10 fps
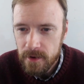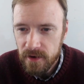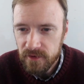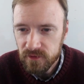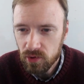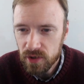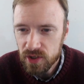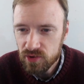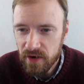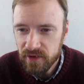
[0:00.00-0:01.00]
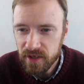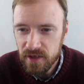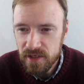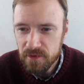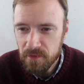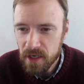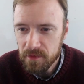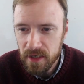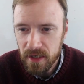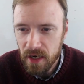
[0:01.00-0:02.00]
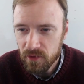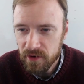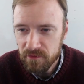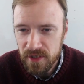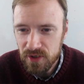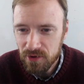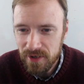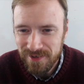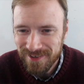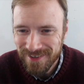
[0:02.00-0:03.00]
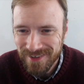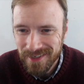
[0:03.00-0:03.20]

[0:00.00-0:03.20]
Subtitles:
And Florin, traveling doesn't make me get rid of my stress.